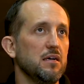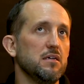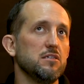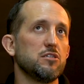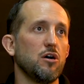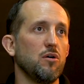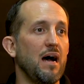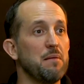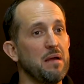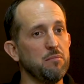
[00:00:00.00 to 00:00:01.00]
So
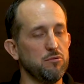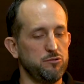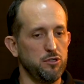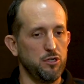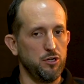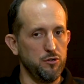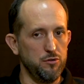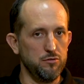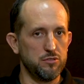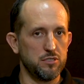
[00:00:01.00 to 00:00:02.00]
I'm able to
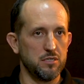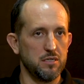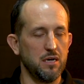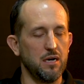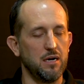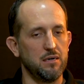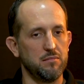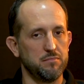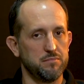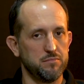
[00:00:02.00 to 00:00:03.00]
use
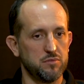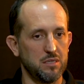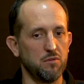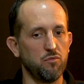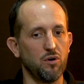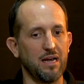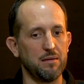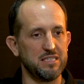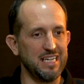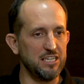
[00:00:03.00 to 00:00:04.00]
some of what
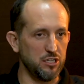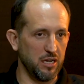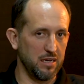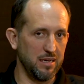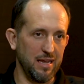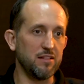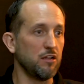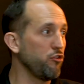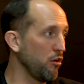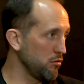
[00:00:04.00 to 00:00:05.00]
I'm teaching in the
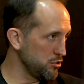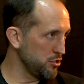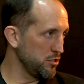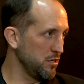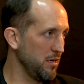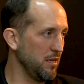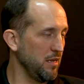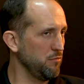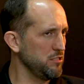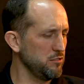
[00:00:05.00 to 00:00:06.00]
church,
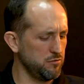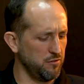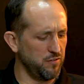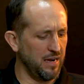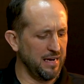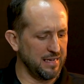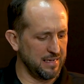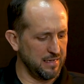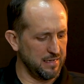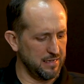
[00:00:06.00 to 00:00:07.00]
and which is
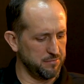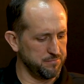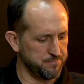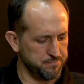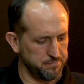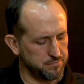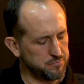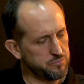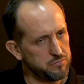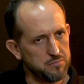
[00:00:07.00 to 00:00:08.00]
refining.
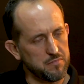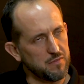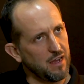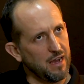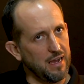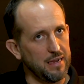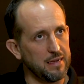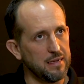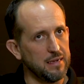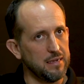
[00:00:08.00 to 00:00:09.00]

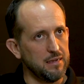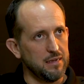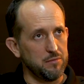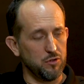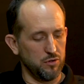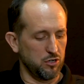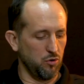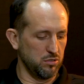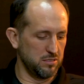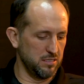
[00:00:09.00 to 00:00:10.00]
I am doing a
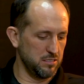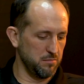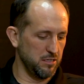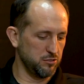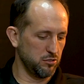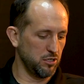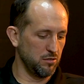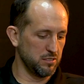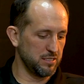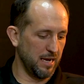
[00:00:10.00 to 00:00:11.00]
course this semester
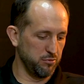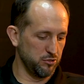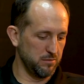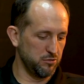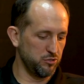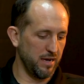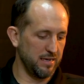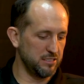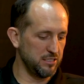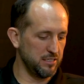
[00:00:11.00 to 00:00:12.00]
called Discipleship
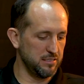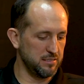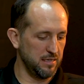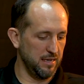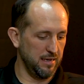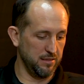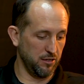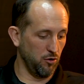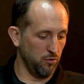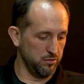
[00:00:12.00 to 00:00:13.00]
Strategies, and the
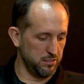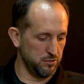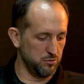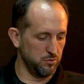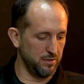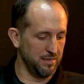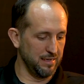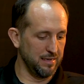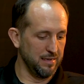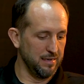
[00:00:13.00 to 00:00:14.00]
course has really